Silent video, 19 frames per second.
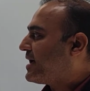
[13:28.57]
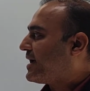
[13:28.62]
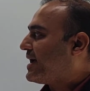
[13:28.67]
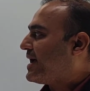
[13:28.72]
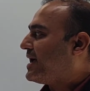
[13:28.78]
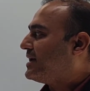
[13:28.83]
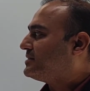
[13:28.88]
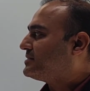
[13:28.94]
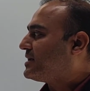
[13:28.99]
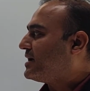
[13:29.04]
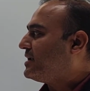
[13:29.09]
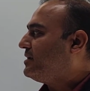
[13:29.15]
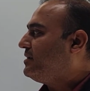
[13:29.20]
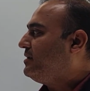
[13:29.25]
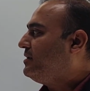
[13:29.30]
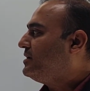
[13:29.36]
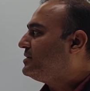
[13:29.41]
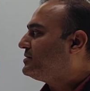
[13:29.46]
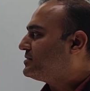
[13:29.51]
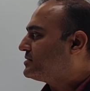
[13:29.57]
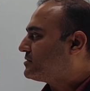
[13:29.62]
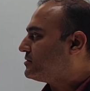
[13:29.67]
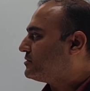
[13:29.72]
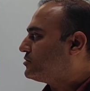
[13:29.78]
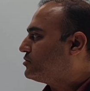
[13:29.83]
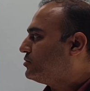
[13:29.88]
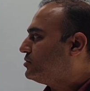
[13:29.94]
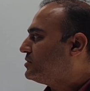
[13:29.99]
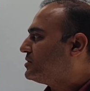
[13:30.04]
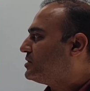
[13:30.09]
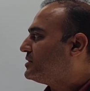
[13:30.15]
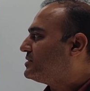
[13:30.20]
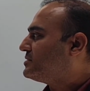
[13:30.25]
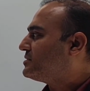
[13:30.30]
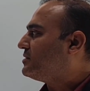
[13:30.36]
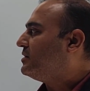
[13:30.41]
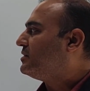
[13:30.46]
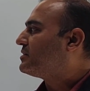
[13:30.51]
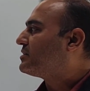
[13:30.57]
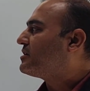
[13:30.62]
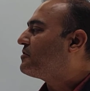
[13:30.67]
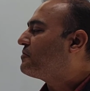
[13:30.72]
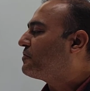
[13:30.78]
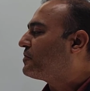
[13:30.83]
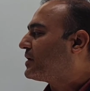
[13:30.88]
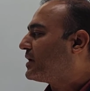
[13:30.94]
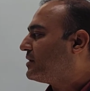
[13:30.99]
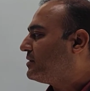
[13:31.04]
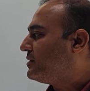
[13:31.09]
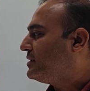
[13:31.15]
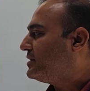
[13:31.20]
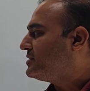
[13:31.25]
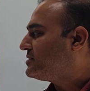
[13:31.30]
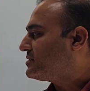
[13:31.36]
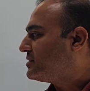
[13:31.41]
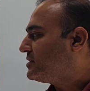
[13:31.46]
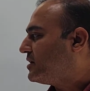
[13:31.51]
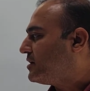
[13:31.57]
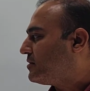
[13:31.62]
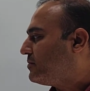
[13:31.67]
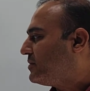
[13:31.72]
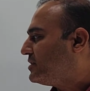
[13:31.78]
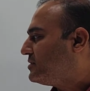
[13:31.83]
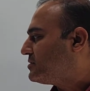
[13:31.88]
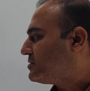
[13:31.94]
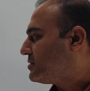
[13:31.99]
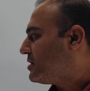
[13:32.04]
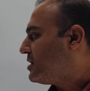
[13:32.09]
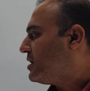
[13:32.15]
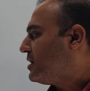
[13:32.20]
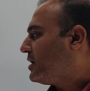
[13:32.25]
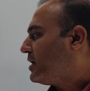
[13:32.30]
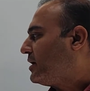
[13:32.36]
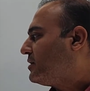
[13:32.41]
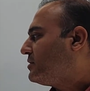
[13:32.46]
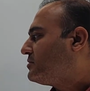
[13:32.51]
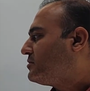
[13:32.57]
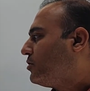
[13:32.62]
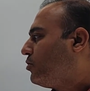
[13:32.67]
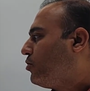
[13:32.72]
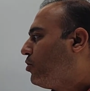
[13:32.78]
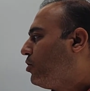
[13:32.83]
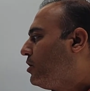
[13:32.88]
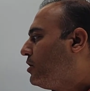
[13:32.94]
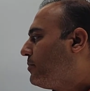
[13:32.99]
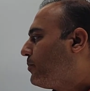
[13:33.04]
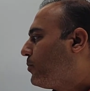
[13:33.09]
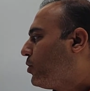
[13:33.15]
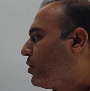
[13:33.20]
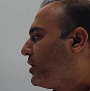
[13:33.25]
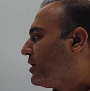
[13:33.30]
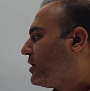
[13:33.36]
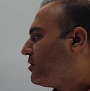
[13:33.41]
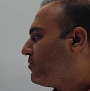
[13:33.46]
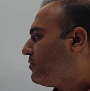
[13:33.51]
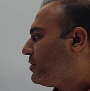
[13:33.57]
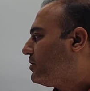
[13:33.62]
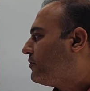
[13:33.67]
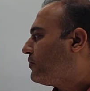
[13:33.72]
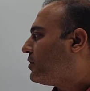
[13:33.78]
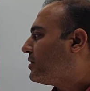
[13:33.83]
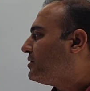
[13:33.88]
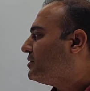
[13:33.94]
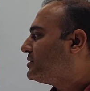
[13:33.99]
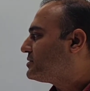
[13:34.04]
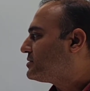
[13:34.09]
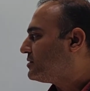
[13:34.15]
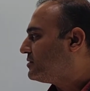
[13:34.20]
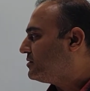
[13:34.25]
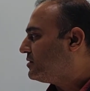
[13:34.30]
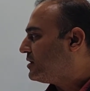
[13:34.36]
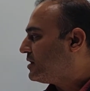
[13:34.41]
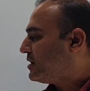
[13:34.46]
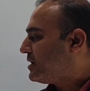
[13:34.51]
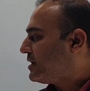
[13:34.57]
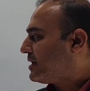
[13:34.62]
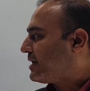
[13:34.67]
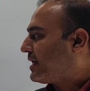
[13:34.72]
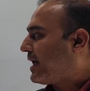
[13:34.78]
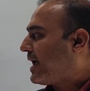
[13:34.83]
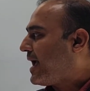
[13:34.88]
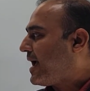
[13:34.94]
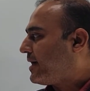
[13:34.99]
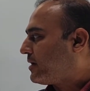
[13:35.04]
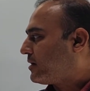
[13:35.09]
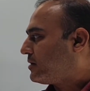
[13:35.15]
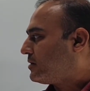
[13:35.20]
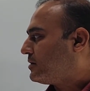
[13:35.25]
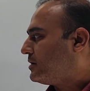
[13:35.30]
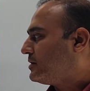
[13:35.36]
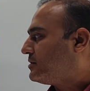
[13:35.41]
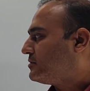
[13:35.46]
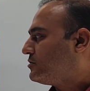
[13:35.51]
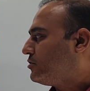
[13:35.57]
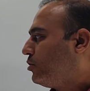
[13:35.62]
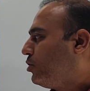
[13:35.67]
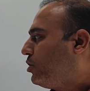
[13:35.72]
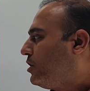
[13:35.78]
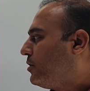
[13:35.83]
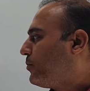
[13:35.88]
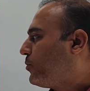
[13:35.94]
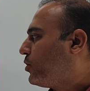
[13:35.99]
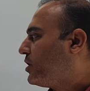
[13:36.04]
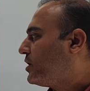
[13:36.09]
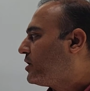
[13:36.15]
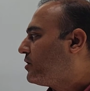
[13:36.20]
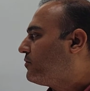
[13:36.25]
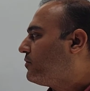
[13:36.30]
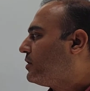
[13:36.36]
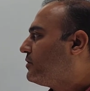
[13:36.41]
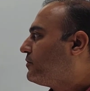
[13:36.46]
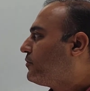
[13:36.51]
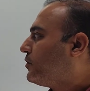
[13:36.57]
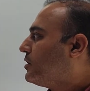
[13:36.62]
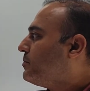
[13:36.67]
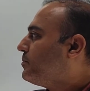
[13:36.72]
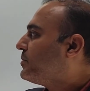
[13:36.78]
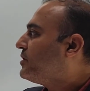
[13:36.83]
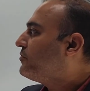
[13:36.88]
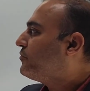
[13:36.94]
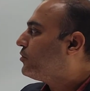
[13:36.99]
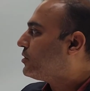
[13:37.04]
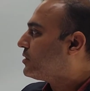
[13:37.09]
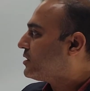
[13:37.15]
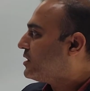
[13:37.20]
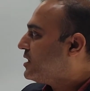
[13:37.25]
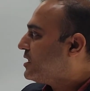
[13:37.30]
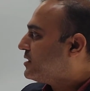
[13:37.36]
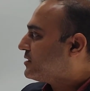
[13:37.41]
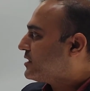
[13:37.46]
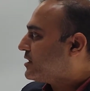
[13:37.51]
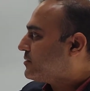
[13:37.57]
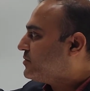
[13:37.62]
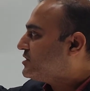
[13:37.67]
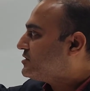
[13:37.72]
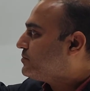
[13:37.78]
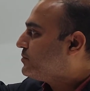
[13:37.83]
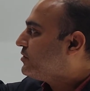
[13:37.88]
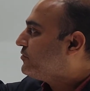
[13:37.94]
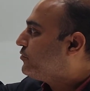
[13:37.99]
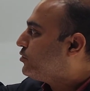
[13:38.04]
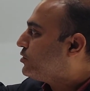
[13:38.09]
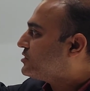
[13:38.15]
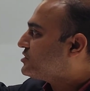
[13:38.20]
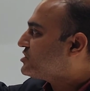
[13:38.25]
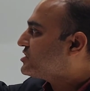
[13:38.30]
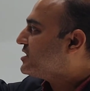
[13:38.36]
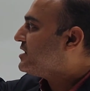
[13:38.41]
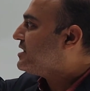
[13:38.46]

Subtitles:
as I list to this refrain. List here means it is the old poetic word for listen. Ere, it is the old poetic word for before. That means before she